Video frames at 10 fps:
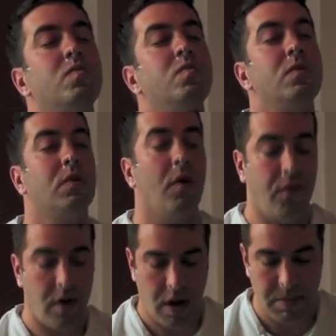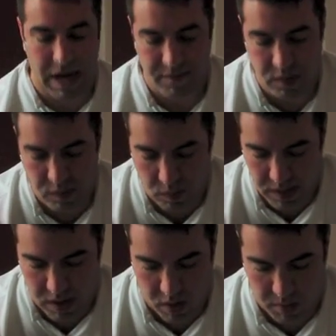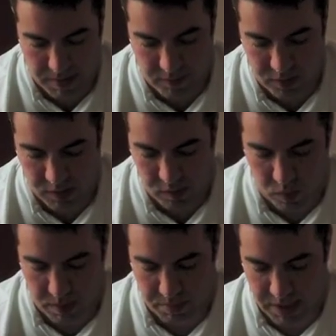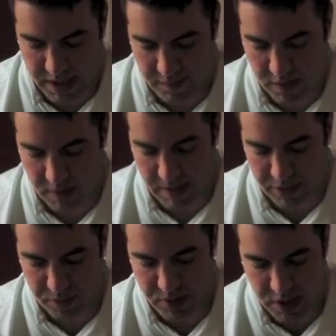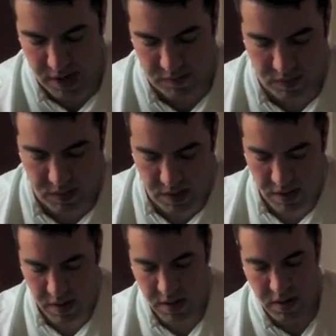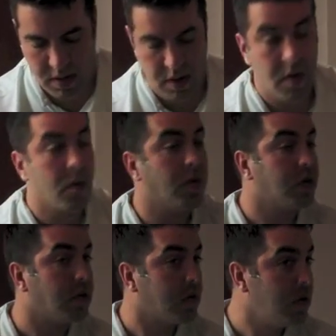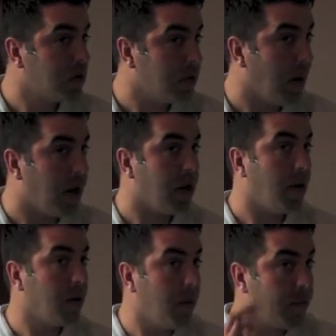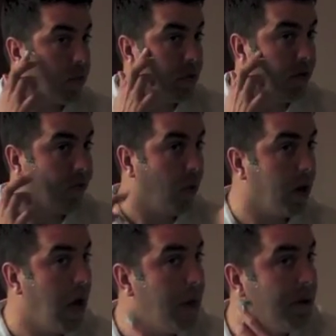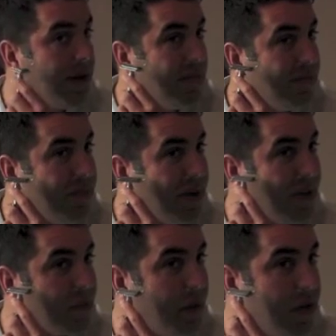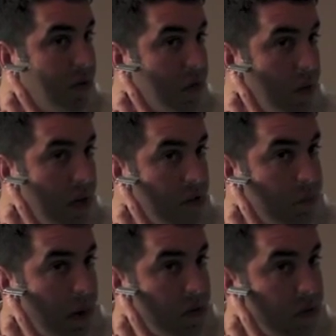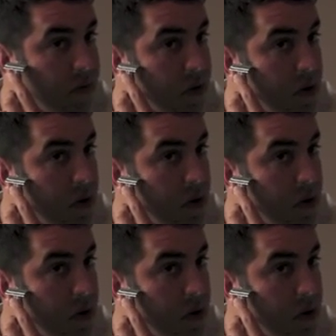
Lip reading: So far, I mean, I've used one at home. I've only used one blade. I've done about 3 shaves with it, which is usually I'm a 3 to 4 guy, but because blades are so inexpensive,